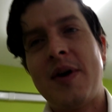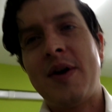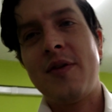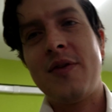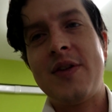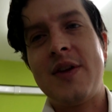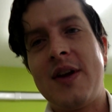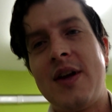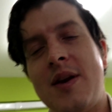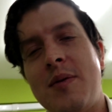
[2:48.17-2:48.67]
I don't
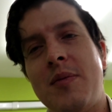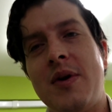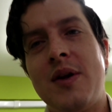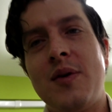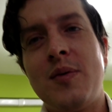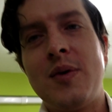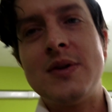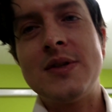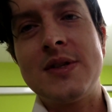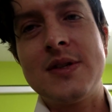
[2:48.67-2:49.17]
think anybody
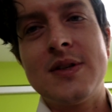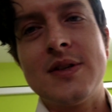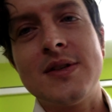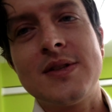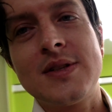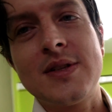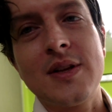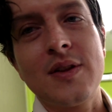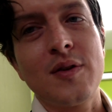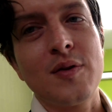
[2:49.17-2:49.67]
wants to
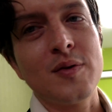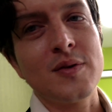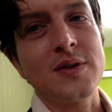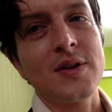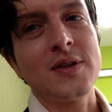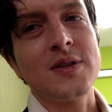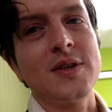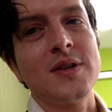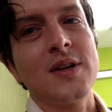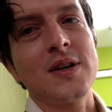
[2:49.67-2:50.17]
sit through
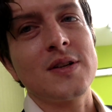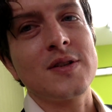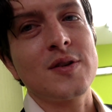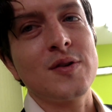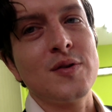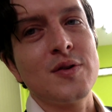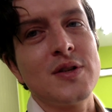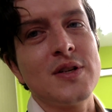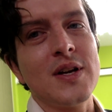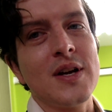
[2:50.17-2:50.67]
such an
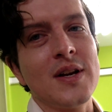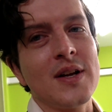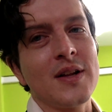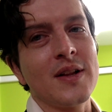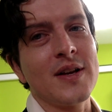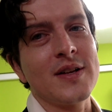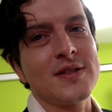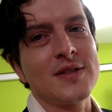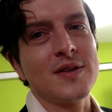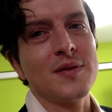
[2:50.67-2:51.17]
excruciating
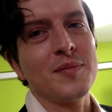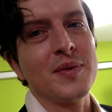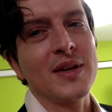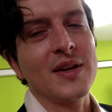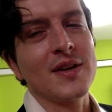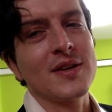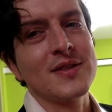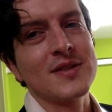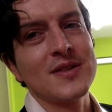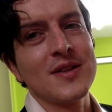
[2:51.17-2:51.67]
lesson
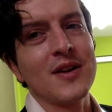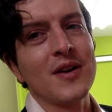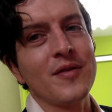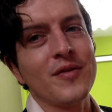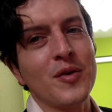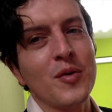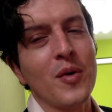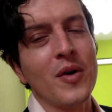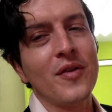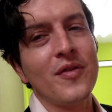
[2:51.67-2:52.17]
because none
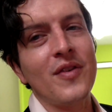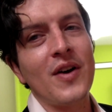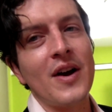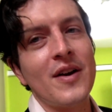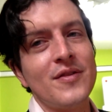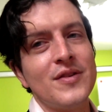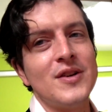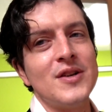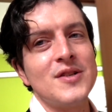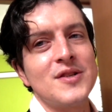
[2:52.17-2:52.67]
of you are
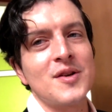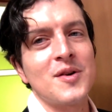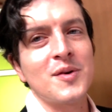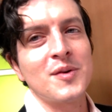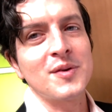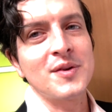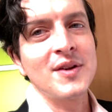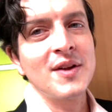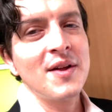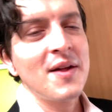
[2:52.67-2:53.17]
5 years
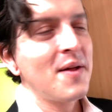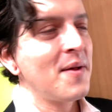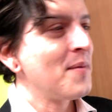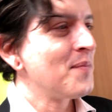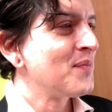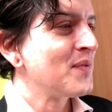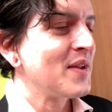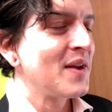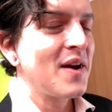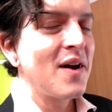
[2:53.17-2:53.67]
old.
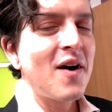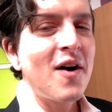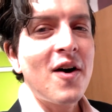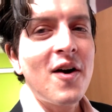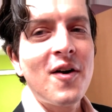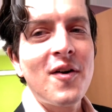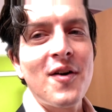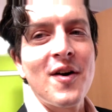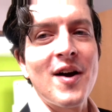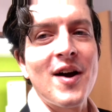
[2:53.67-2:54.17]

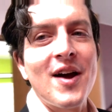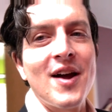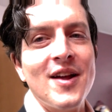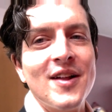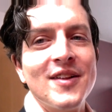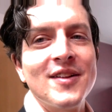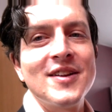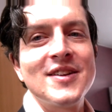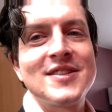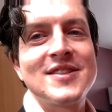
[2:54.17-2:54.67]

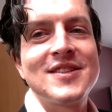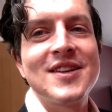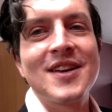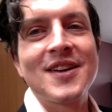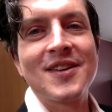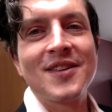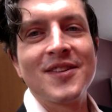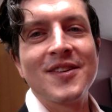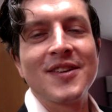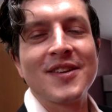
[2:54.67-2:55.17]
Alright, let's
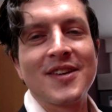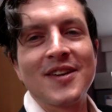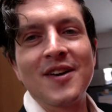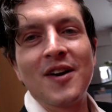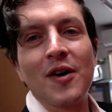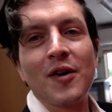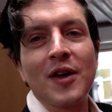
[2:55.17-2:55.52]
take a look here.